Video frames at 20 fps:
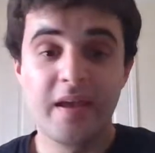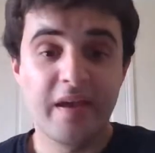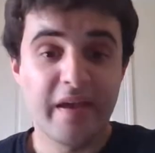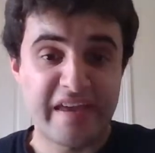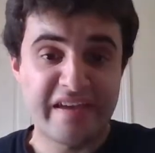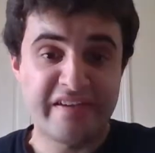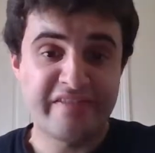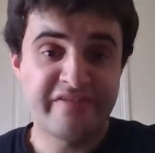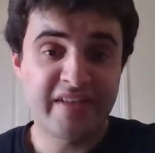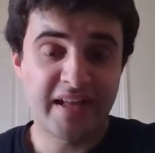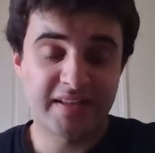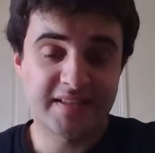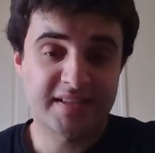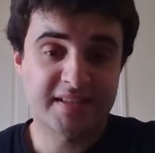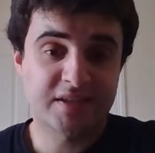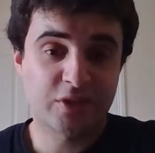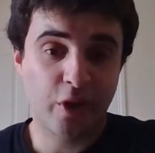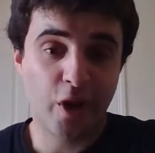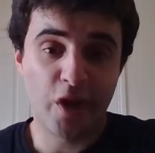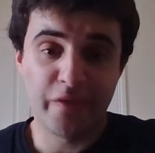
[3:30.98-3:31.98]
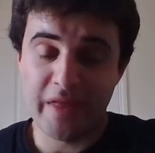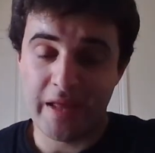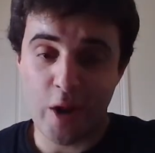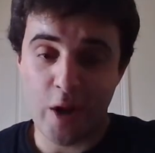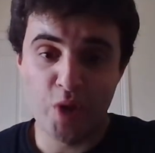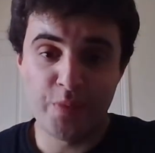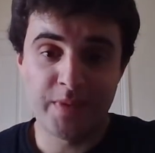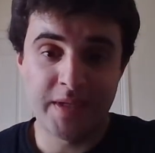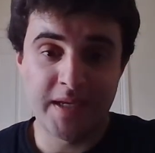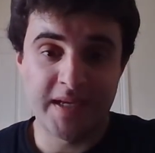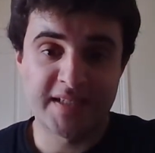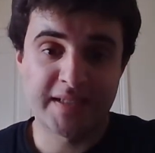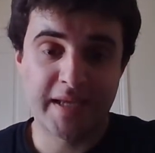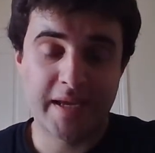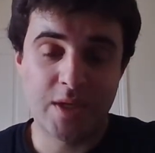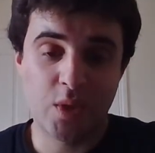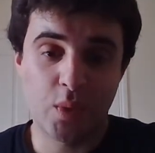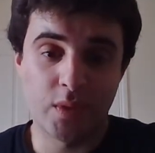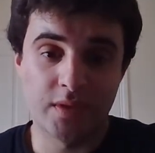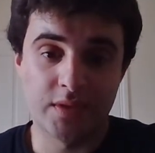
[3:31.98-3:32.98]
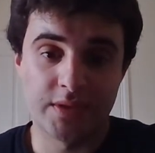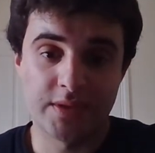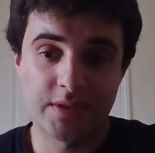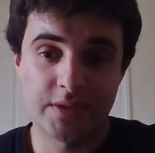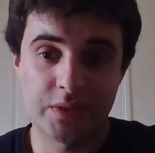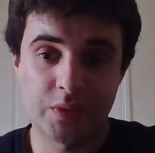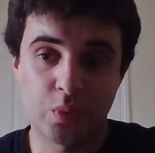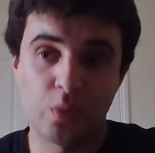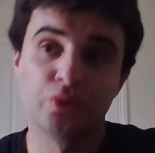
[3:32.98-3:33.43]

Even that opening sequence,